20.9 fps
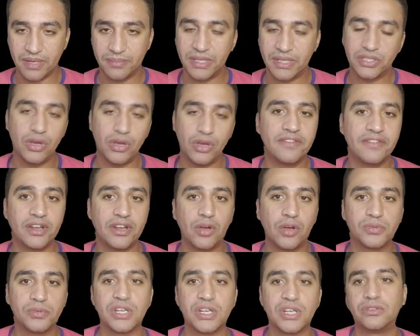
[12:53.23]
But you have an
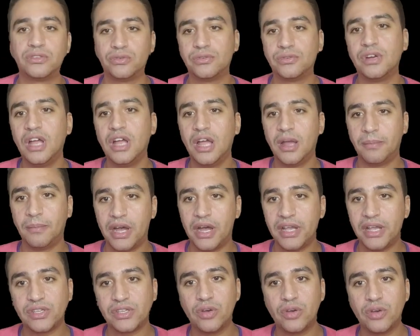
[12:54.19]
option to buy
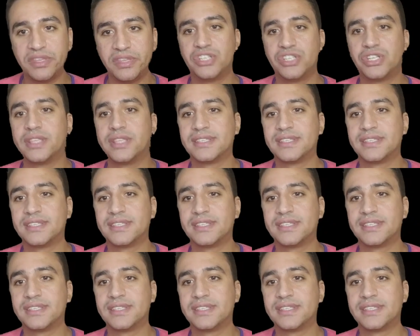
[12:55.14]
the Home Edition,